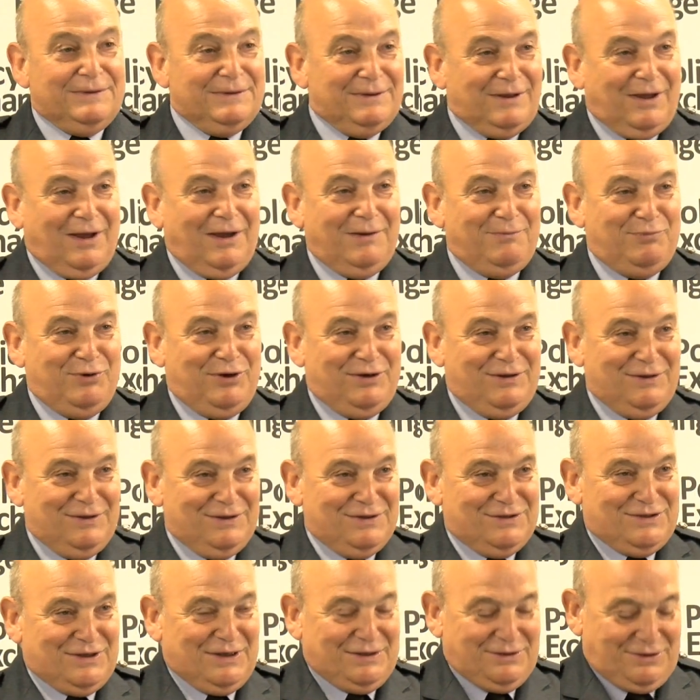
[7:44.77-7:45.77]
hybrid
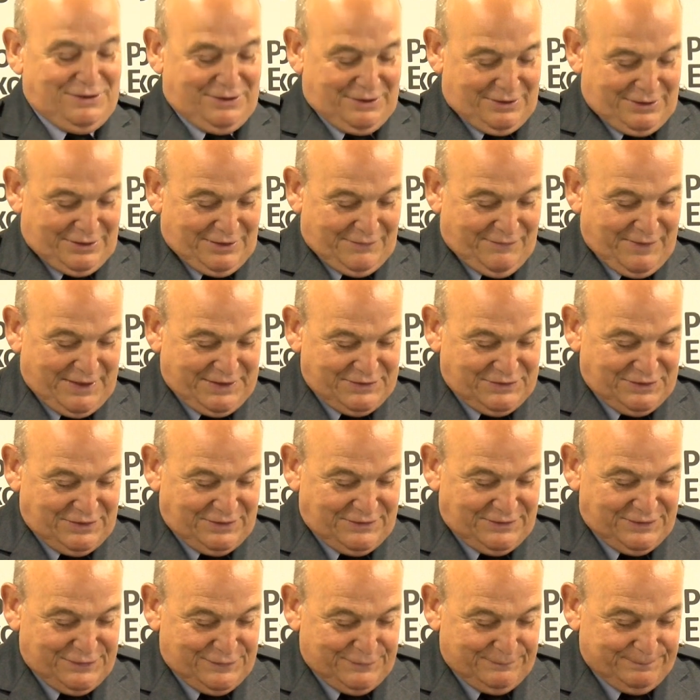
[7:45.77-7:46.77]
centre of
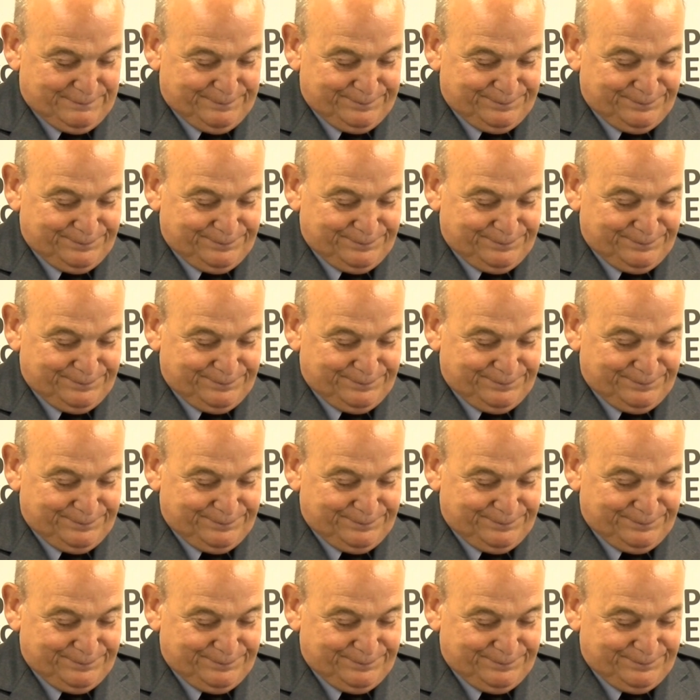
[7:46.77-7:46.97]
excellence.